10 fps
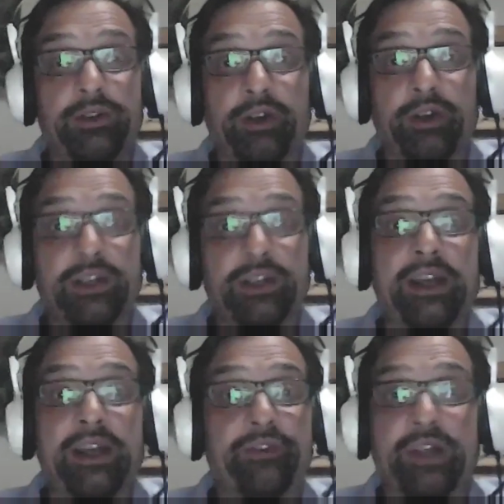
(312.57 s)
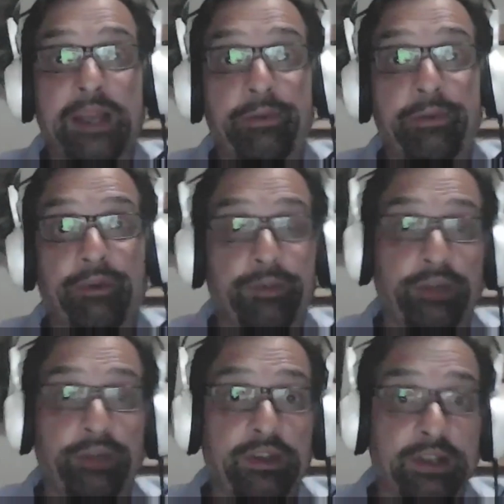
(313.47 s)
And they're known to not be reliable. You
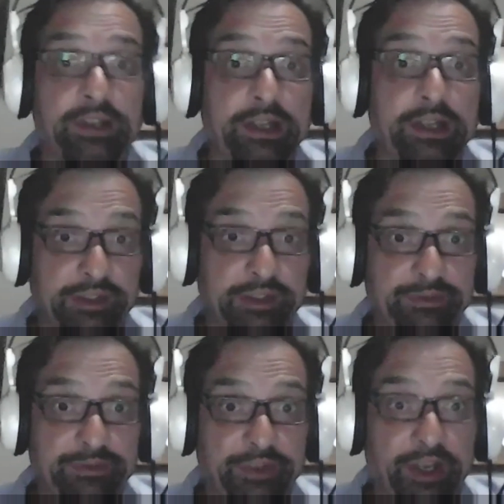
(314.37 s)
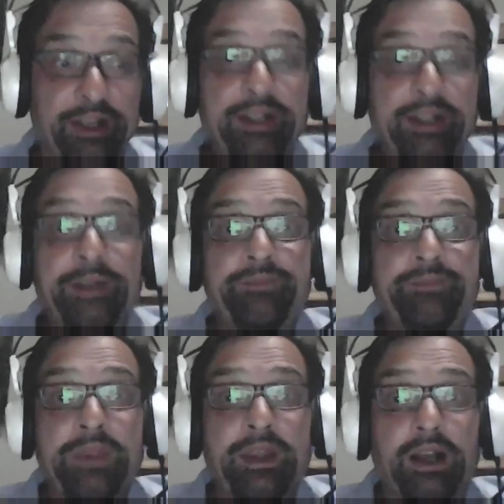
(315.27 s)
know, they've not turned out for Labour in the previous
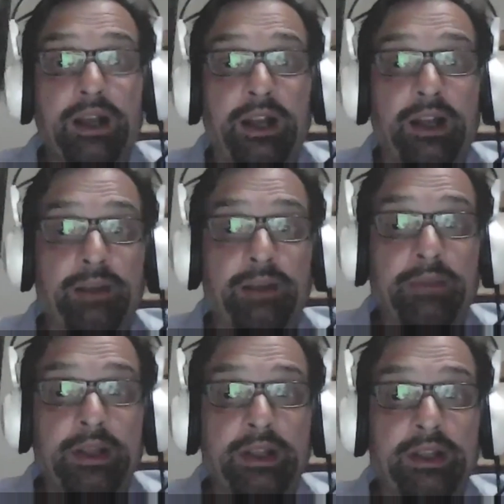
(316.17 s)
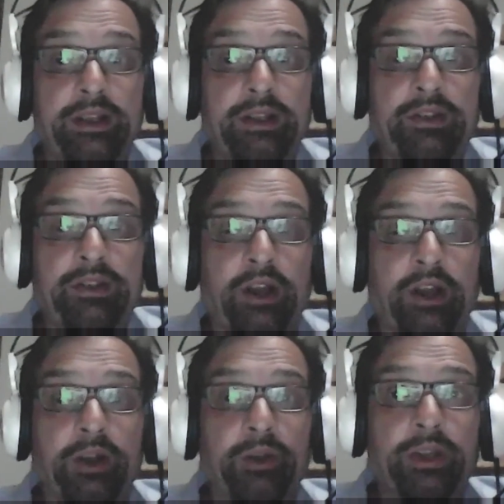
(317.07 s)
election, right?
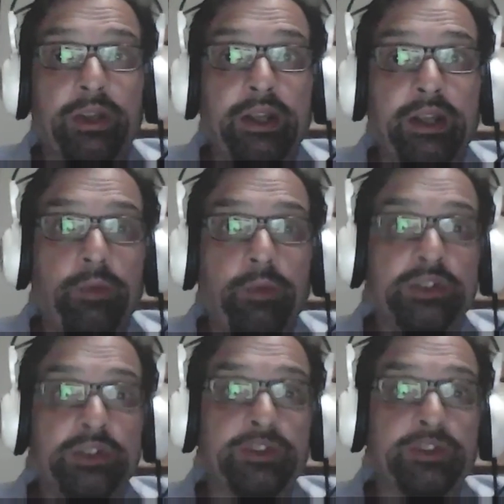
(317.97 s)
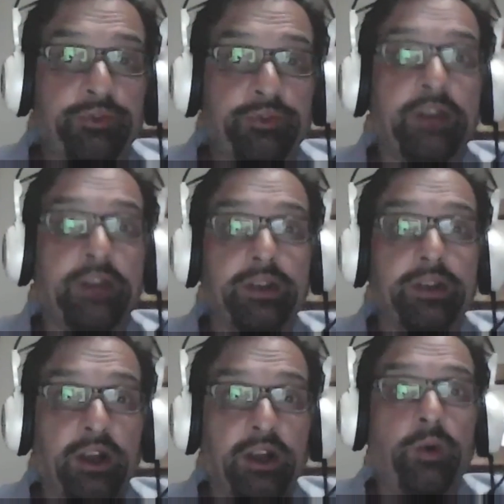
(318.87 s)
So it wasn't surprising.
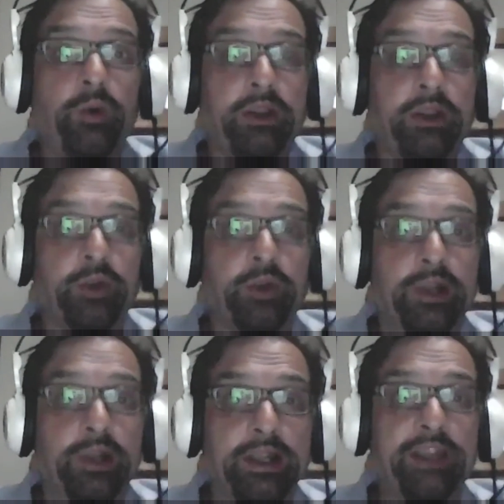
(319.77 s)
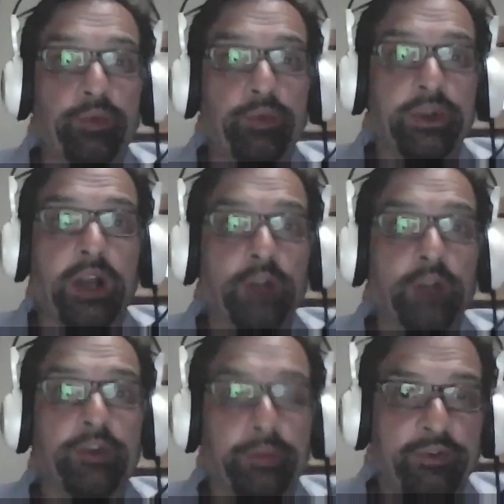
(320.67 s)
I always thought Leave would
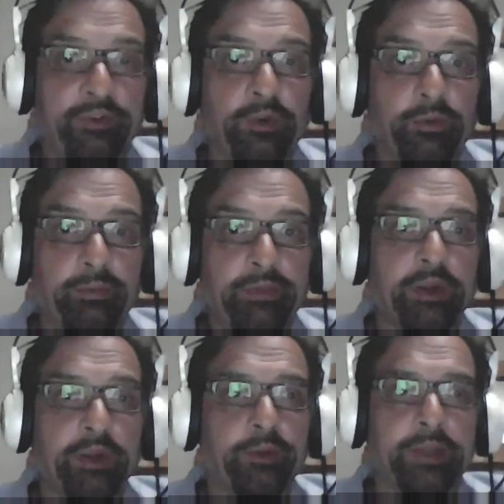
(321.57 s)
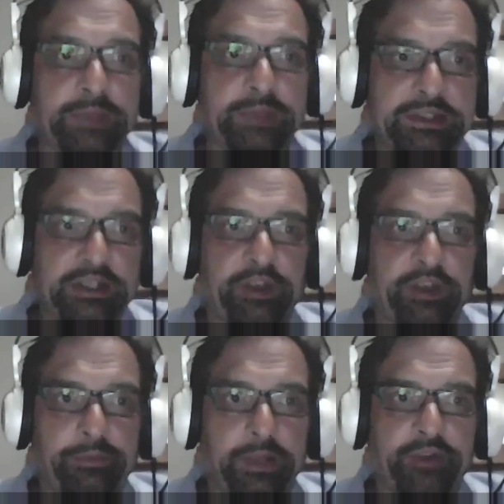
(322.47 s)
overperform, that there would be a specific
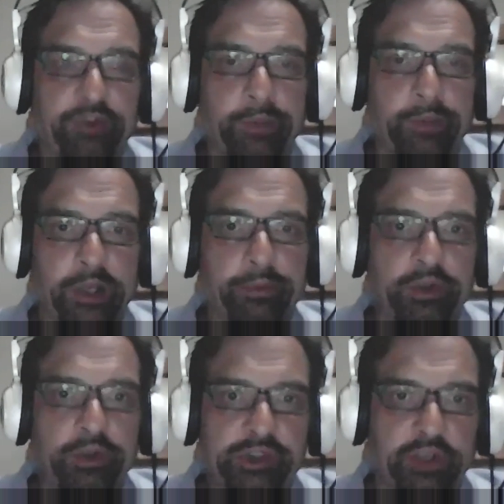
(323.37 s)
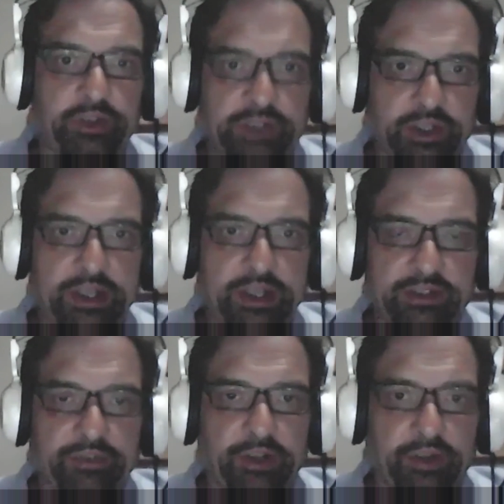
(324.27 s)
group of people who'd just turn out to
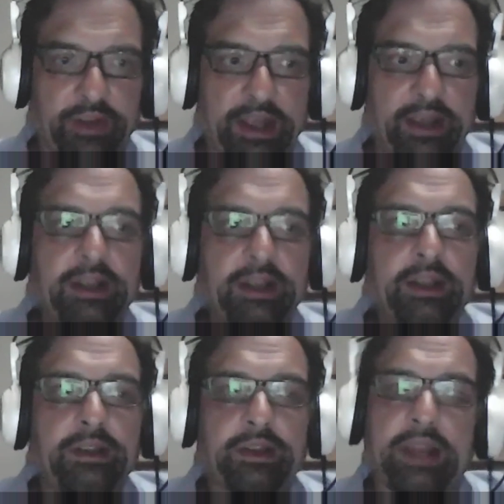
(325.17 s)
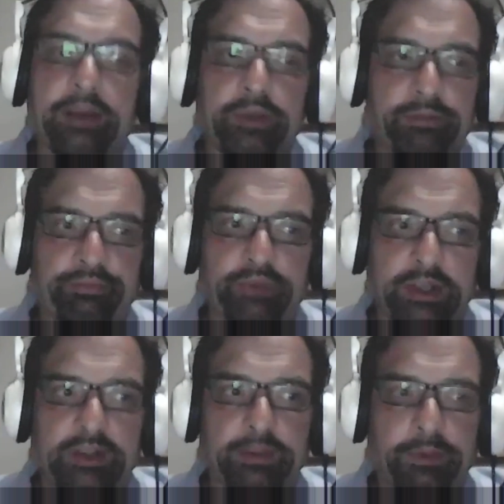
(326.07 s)
vote on that. So that was
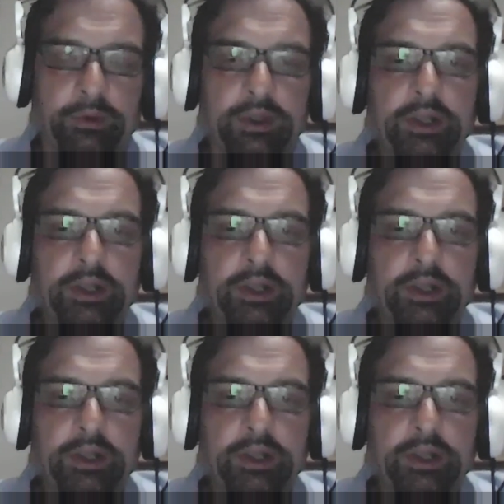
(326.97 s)
predictable.